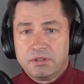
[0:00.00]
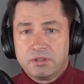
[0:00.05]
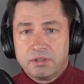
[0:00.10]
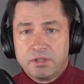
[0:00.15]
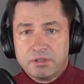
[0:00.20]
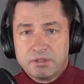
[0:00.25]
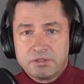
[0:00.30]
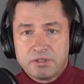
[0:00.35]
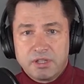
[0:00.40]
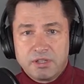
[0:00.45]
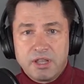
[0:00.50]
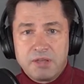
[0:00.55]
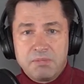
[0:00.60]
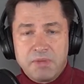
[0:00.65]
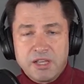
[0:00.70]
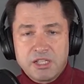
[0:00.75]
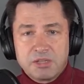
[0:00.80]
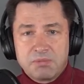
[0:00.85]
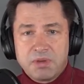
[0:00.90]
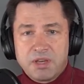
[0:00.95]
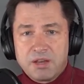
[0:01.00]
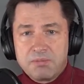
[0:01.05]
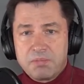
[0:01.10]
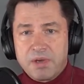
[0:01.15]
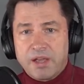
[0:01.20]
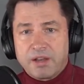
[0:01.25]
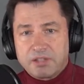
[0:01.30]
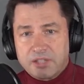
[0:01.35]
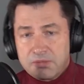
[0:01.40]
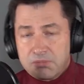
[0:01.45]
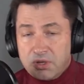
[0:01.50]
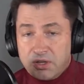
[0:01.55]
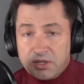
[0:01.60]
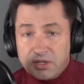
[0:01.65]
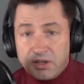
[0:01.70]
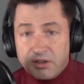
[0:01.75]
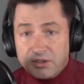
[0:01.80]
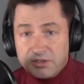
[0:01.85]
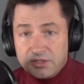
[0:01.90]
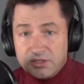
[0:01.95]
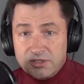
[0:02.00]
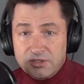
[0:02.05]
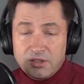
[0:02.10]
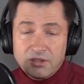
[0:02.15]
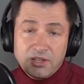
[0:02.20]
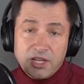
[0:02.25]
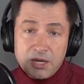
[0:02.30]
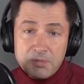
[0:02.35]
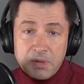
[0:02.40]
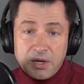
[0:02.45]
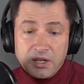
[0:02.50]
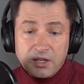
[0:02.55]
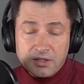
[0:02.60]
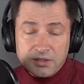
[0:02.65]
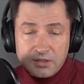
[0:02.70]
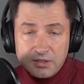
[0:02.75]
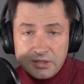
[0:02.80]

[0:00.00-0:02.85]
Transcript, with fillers: It makes a big impact. $10 million is still a lot of money.